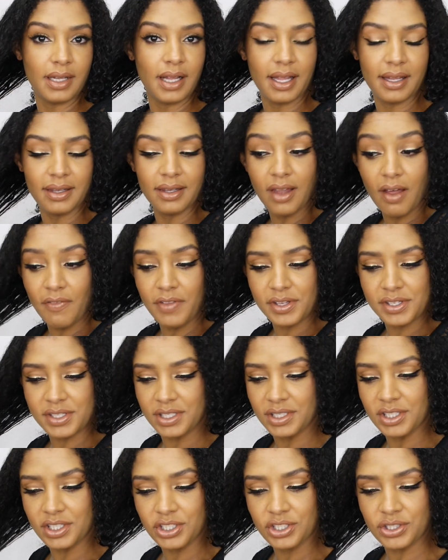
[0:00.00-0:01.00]
I love this
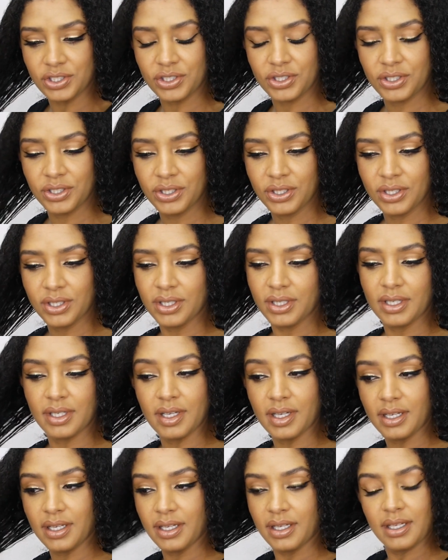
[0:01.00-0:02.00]
conditioner.
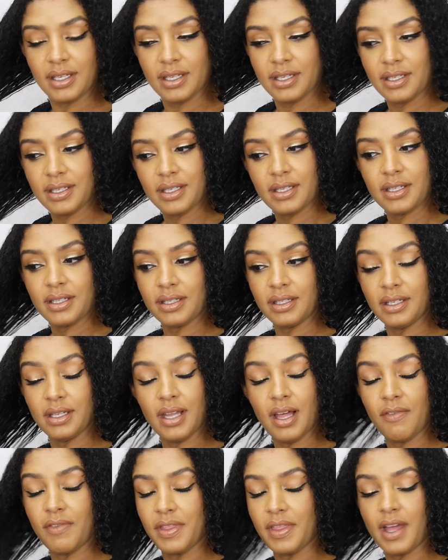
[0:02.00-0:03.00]

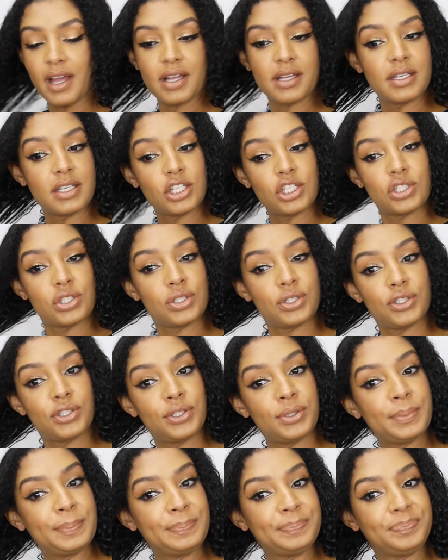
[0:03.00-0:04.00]
Loving that
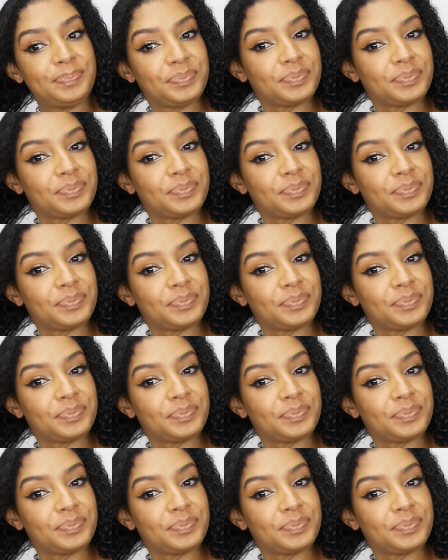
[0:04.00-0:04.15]
conditioner.